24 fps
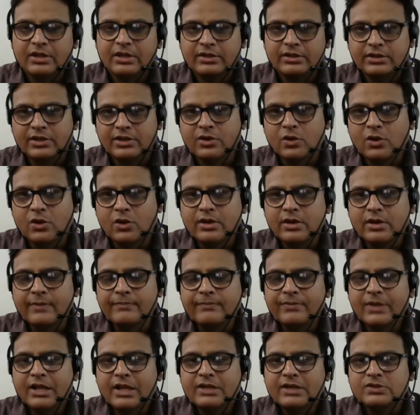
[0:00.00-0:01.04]
the court,
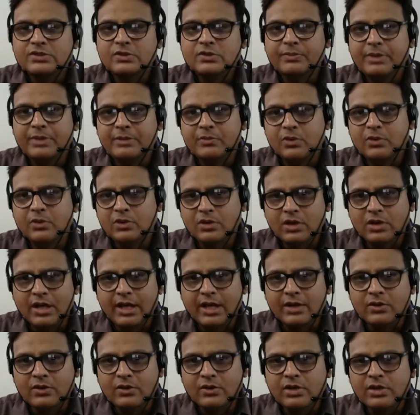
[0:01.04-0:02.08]
Supreme Court or
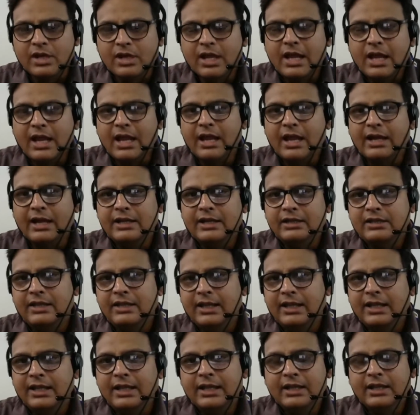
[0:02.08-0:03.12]
High Court, and
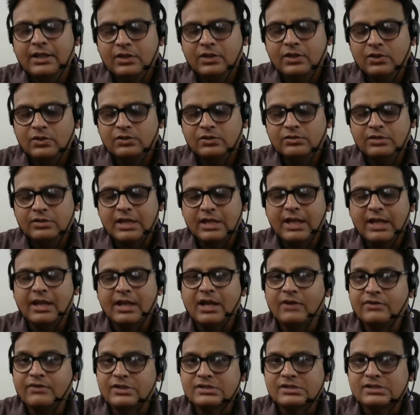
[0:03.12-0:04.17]
they, carried
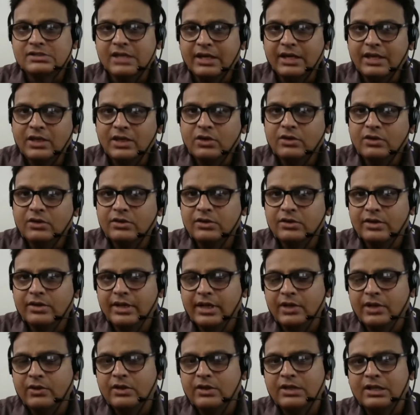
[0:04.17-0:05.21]
out a study on
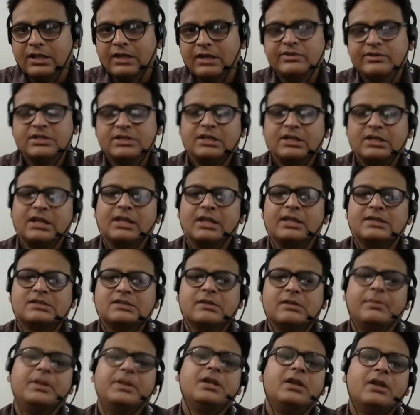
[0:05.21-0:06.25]
radio and television, and they
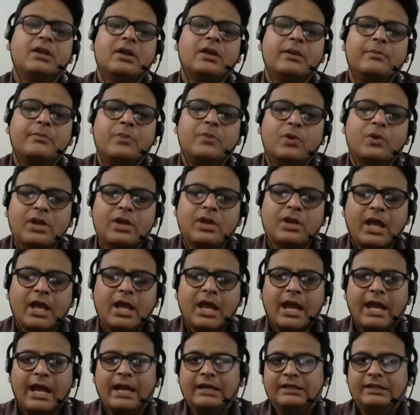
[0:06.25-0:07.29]
submitted a report,
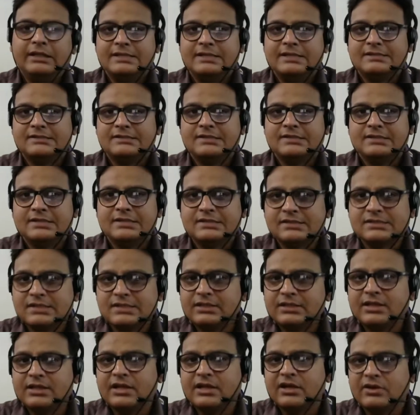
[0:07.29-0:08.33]
and they
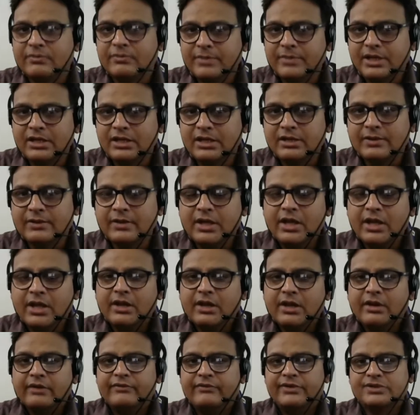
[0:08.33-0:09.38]
suggested the government,
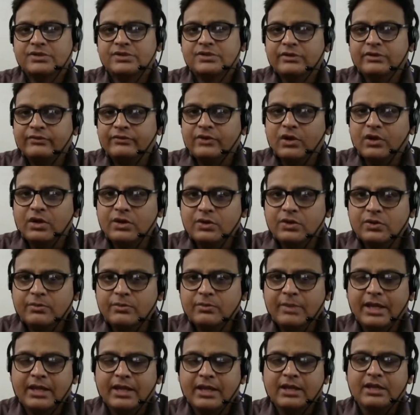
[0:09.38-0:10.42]
first of all, to
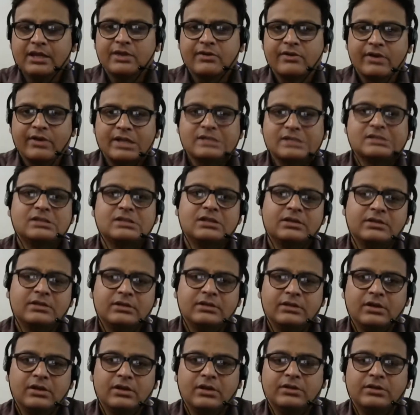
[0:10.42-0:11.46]
make a trust
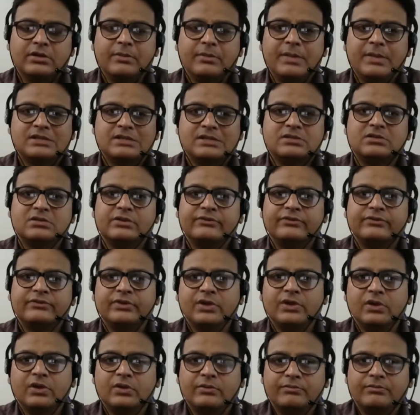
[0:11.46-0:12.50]
on the basis of,
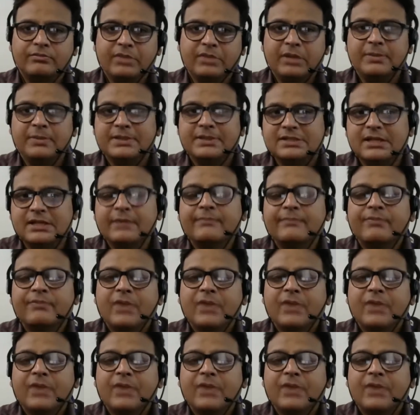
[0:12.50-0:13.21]
BBC.